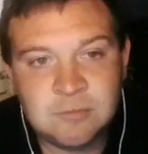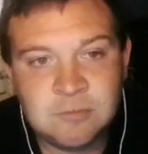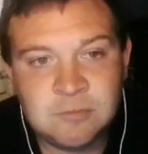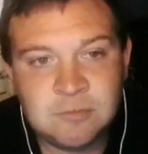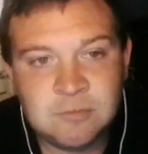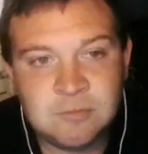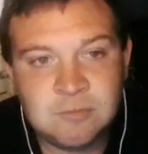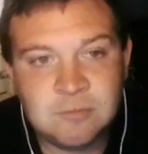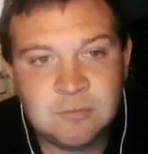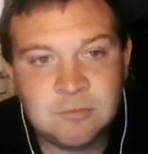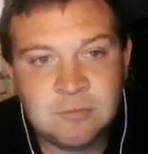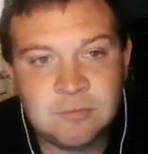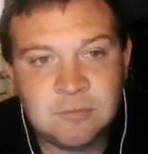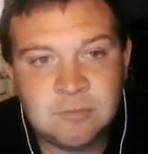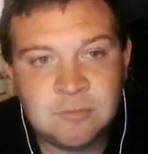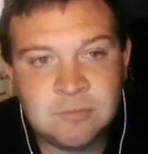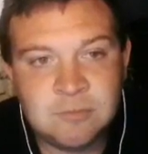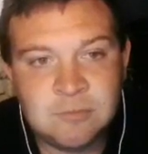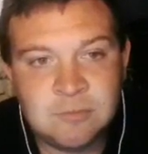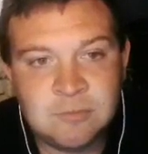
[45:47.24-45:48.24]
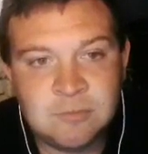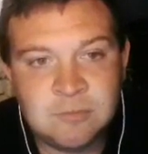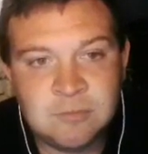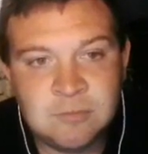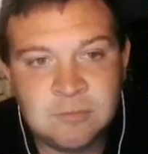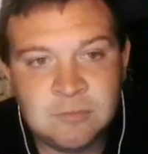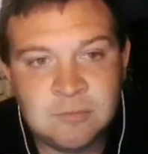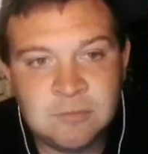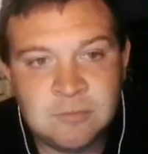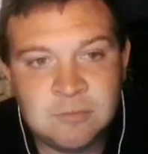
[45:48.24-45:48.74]

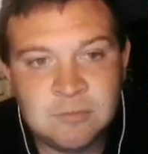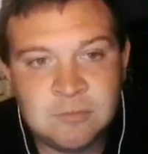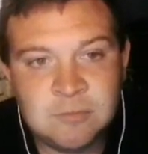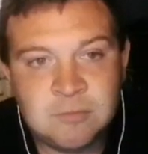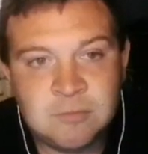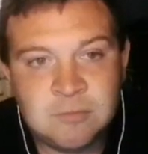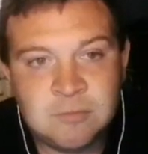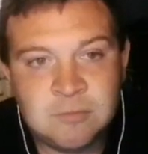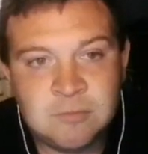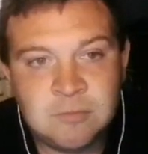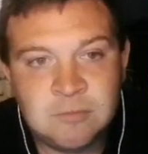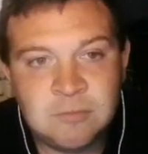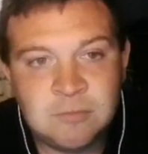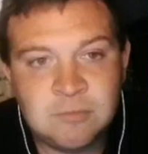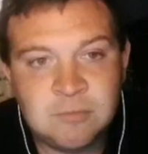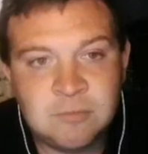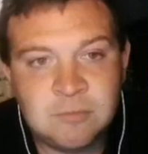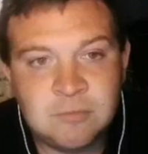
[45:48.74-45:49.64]
The person shown says nothing.